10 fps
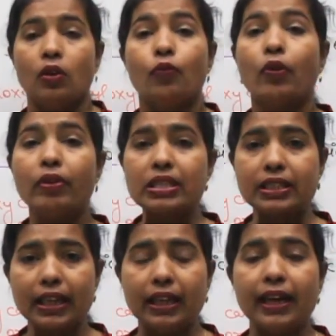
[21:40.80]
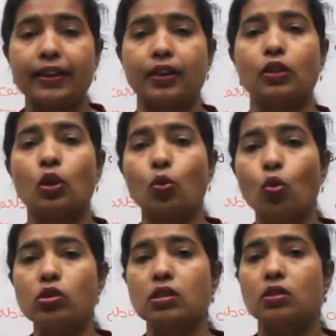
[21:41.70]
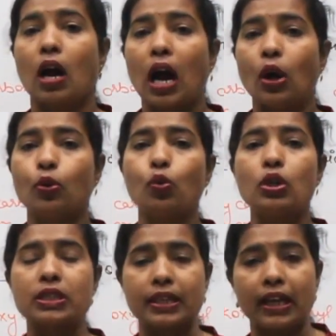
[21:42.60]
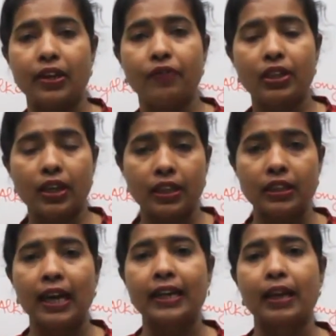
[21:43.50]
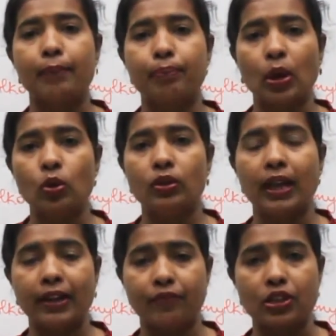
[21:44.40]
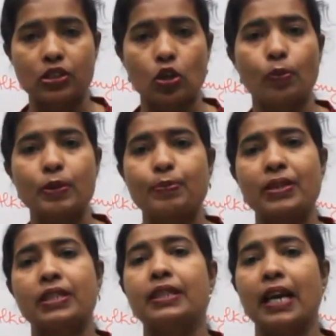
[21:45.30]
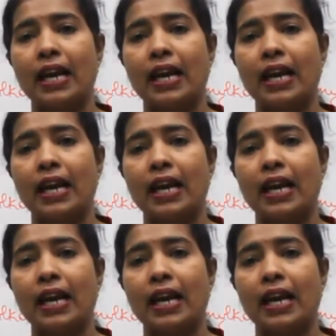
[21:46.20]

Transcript: We will see later the rules how to decide whether in that compound that functional group is present